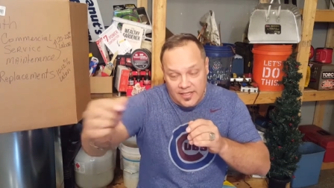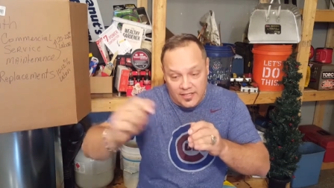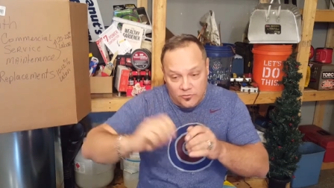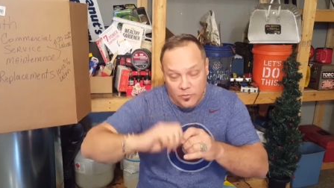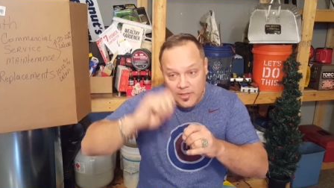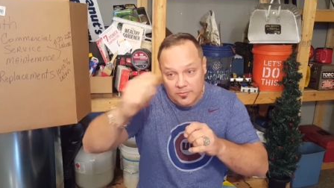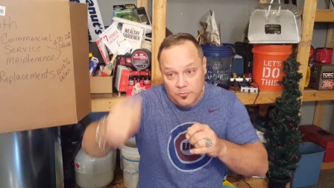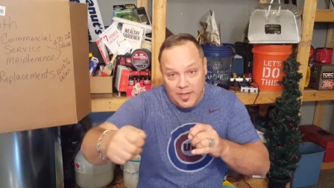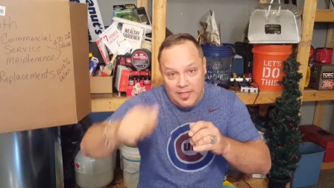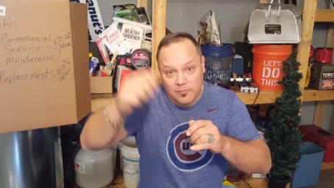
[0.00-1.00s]
is what I'm
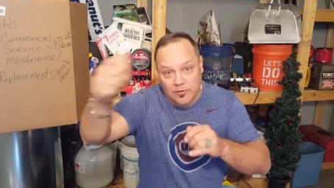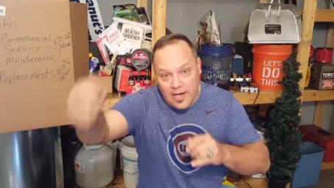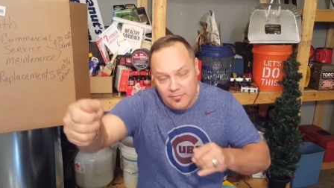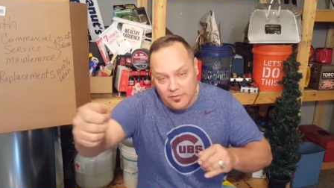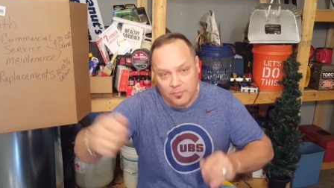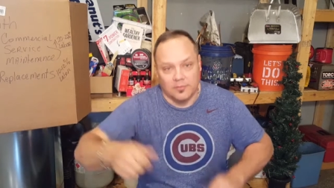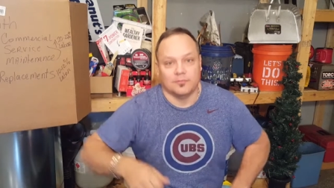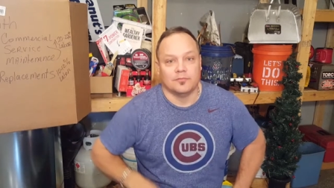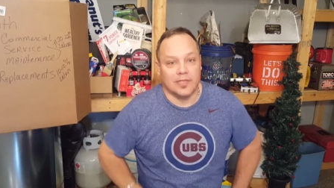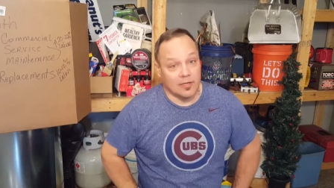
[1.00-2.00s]
spending profitable.
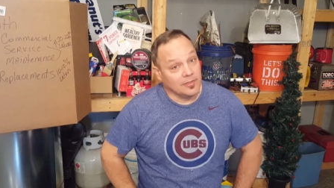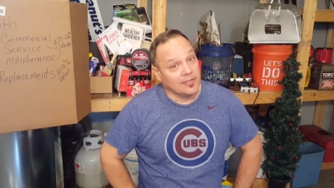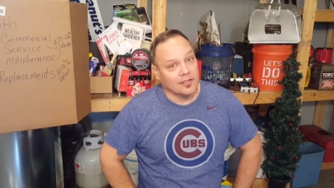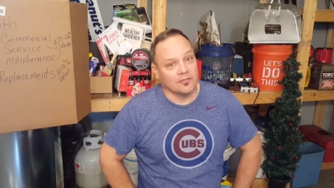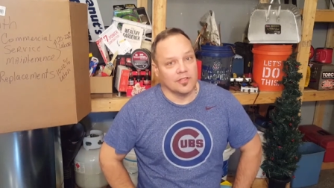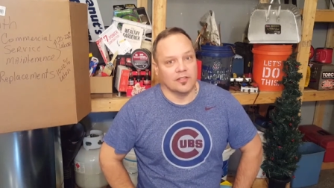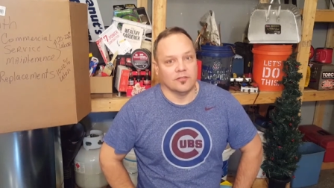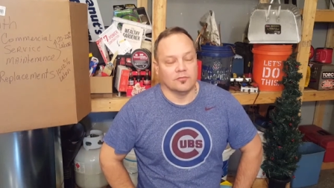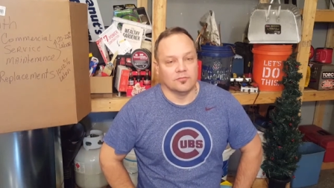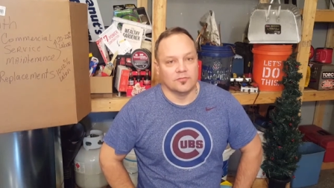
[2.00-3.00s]
That'll be another video.